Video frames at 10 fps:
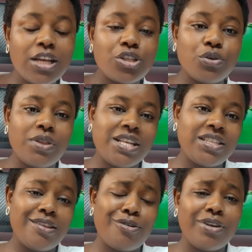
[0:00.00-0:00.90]
So
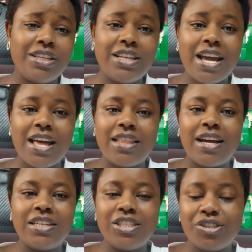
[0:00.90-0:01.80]
that's the only
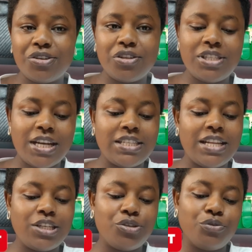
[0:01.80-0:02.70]
additional charge
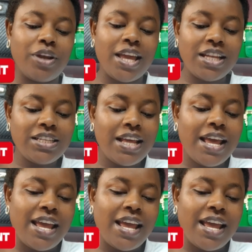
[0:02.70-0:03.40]
that you get.